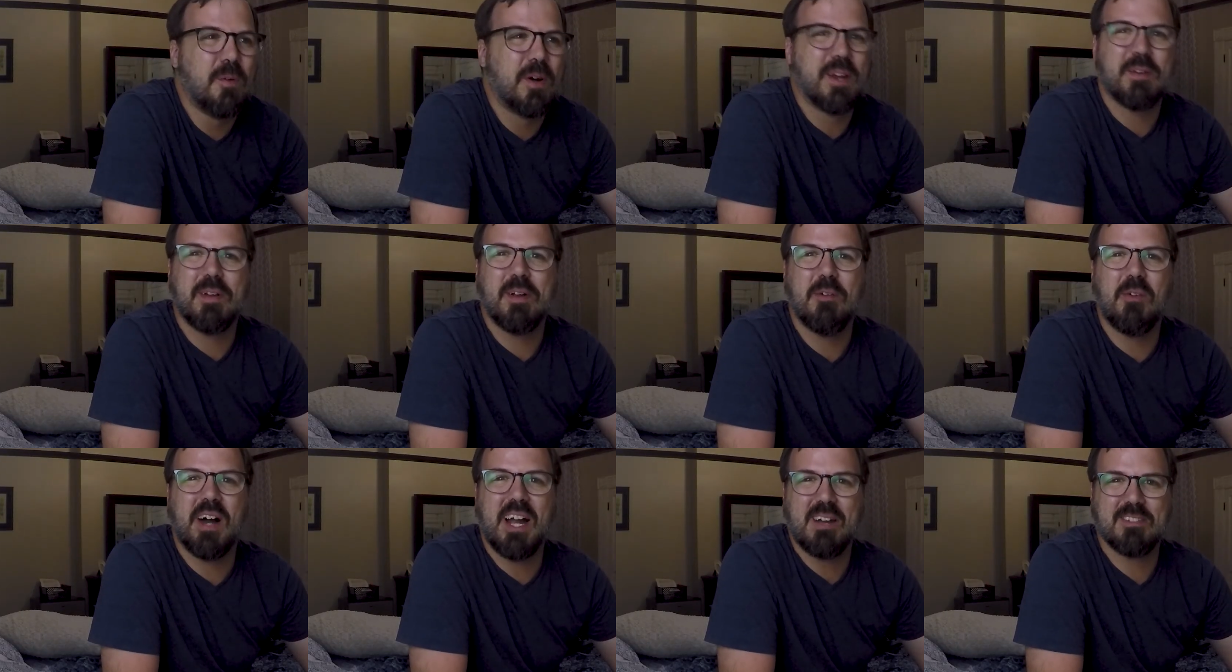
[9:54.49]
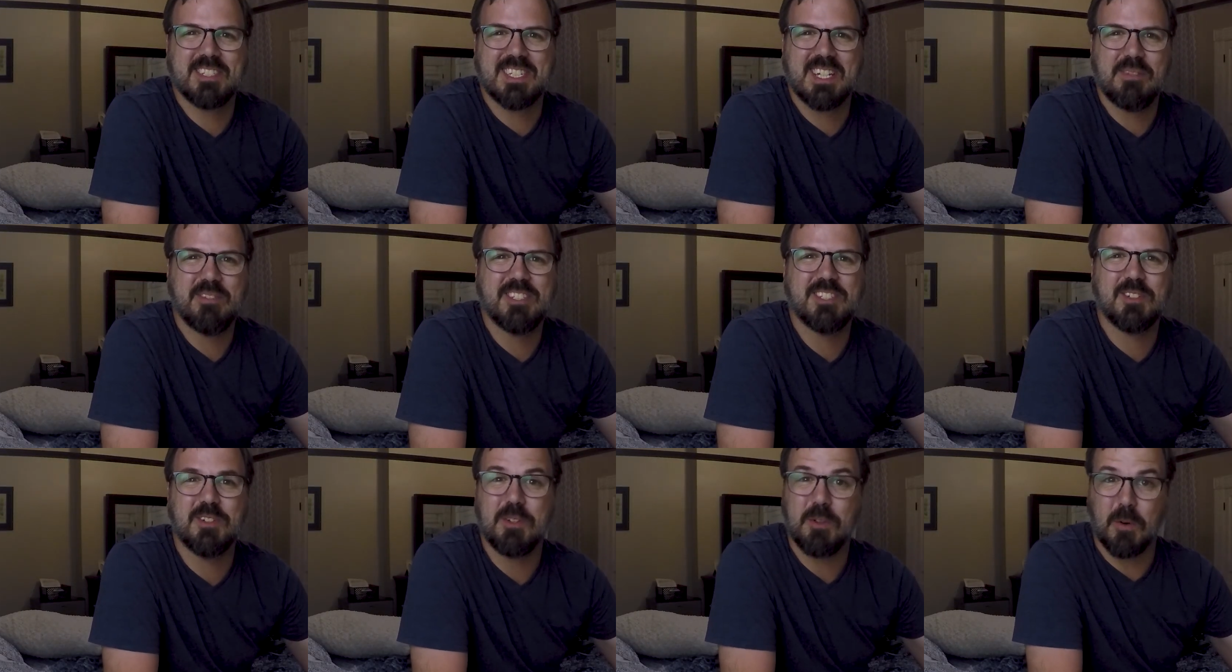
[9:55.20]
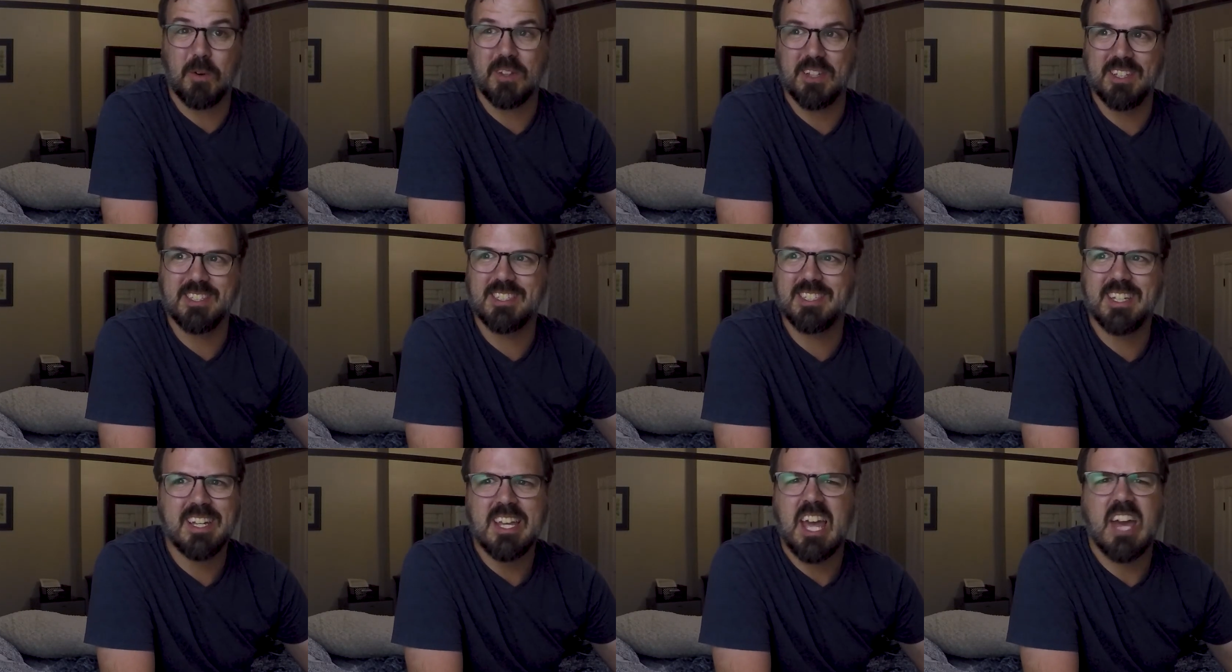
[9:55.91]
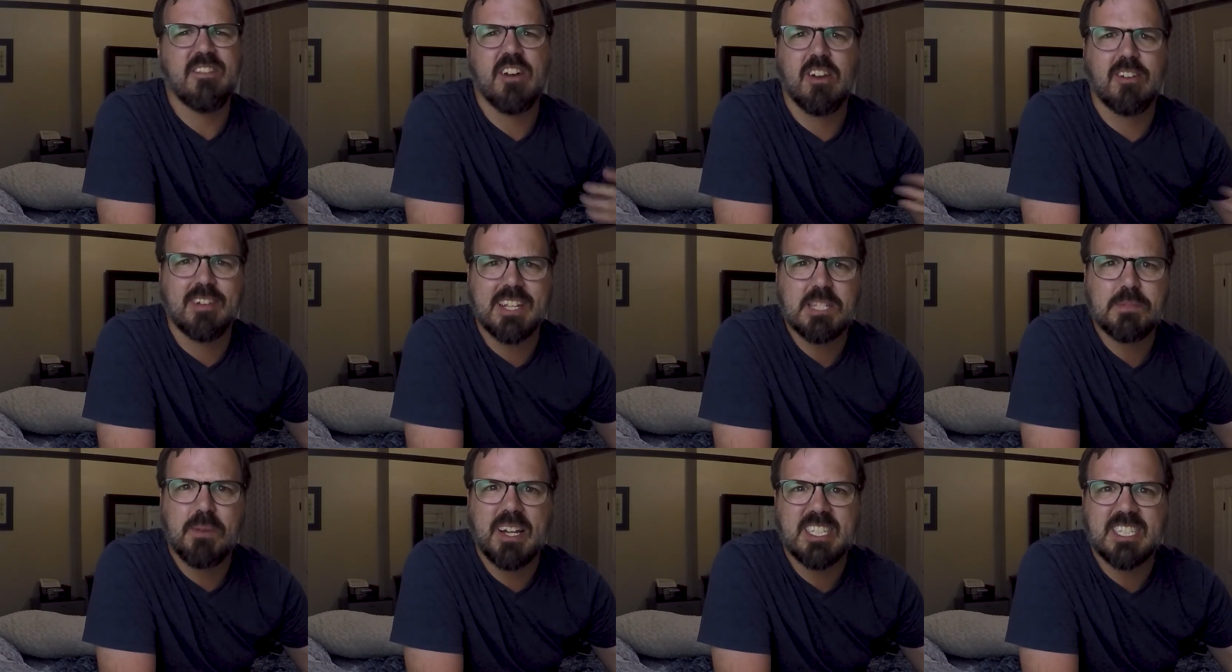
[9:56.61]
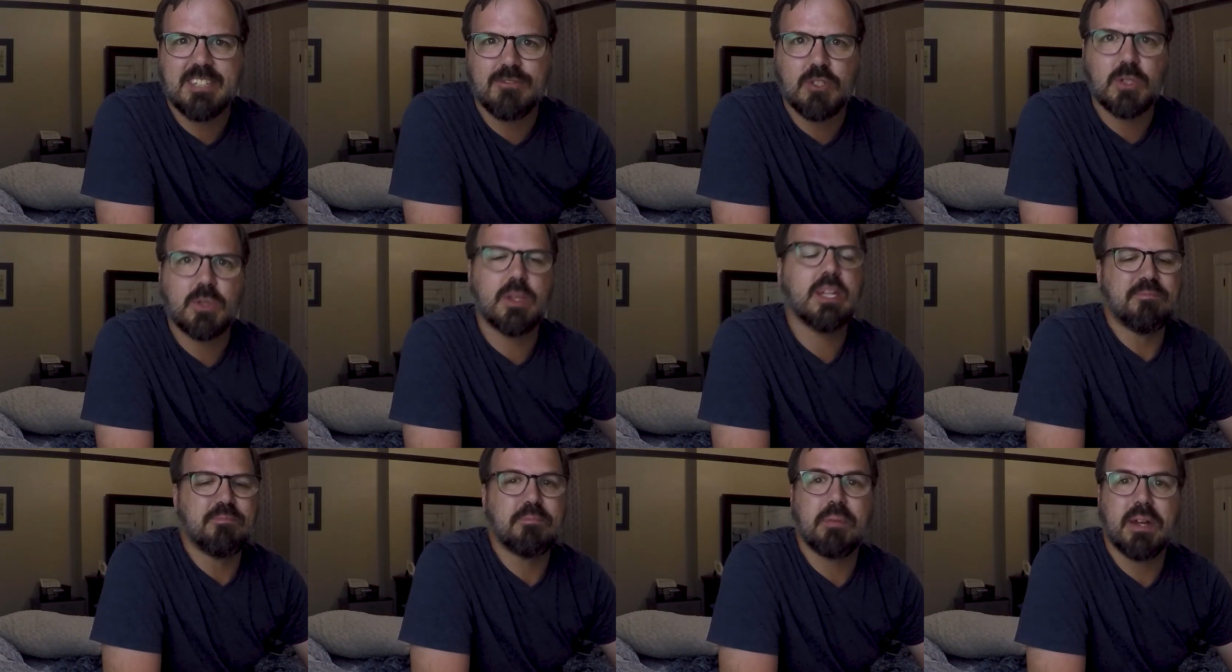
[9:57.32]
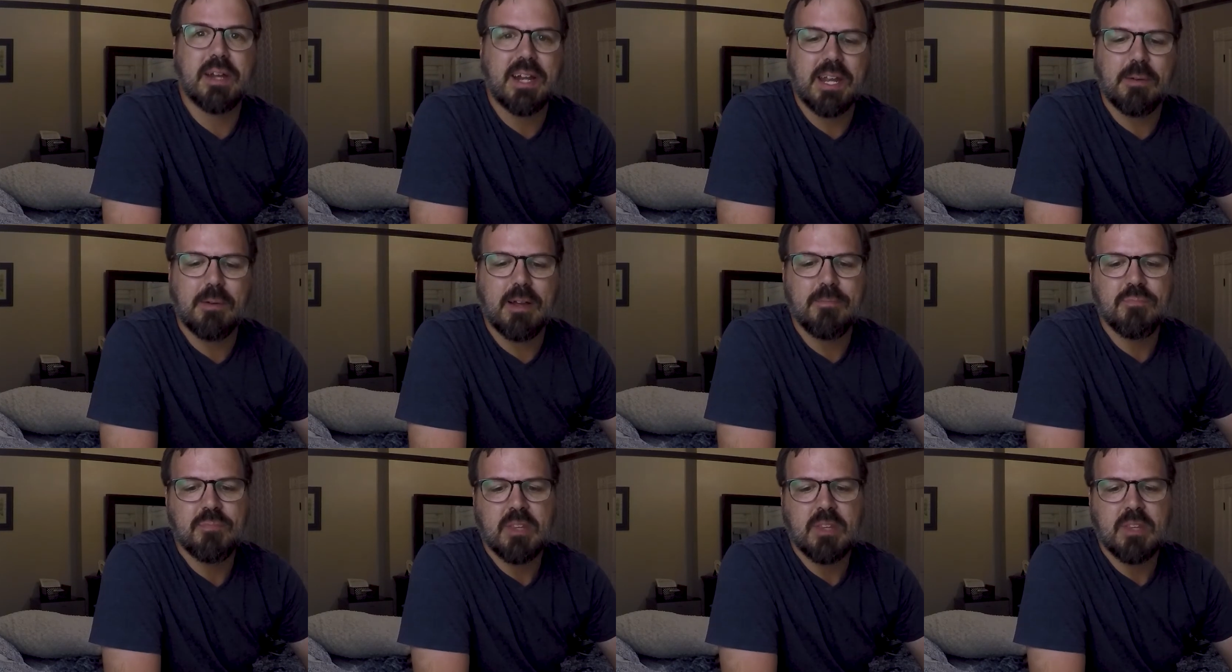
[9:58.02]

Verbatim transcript: wondering why I was coming to New Orleans if I don't eat spicy food. But anyway,